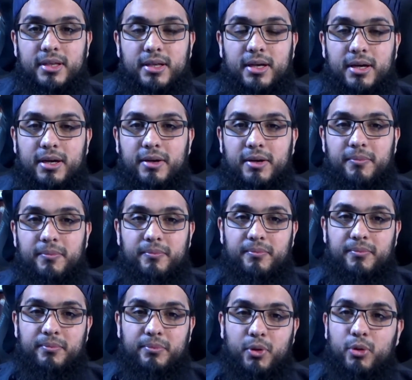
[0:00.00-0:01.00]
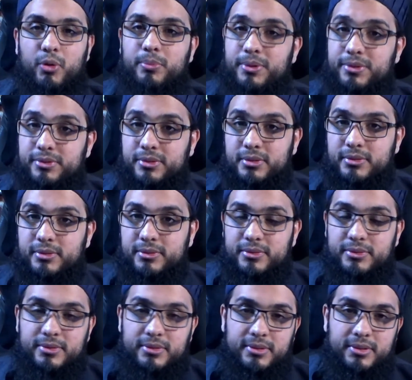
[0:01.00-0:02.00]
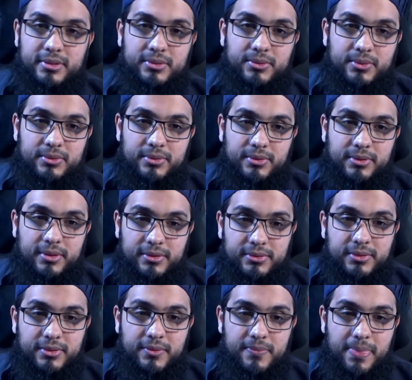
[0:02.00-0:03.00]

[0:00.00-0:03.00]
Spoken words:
boar bristles and these sorts of things,